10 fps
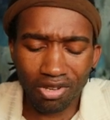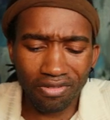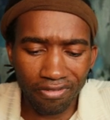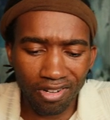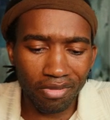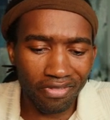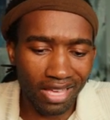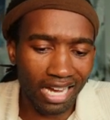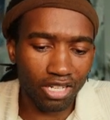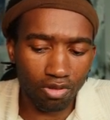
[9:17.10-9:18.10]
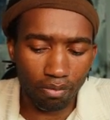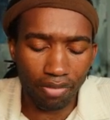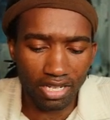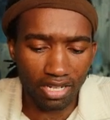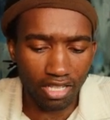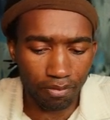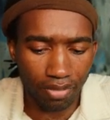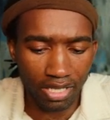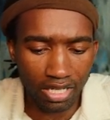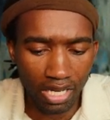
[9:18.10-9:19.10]
to confirm if the actual budget has
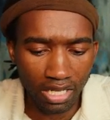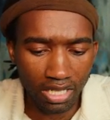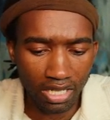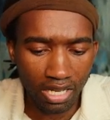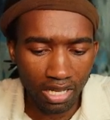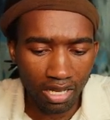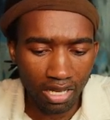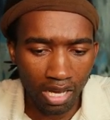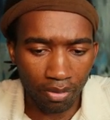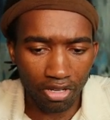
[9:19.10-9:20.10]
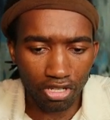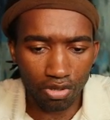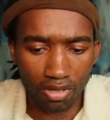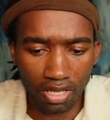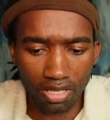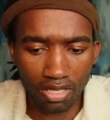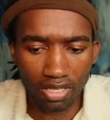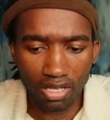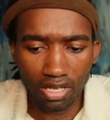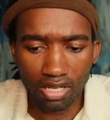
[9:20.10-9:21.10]
been changed, I'm going to do this.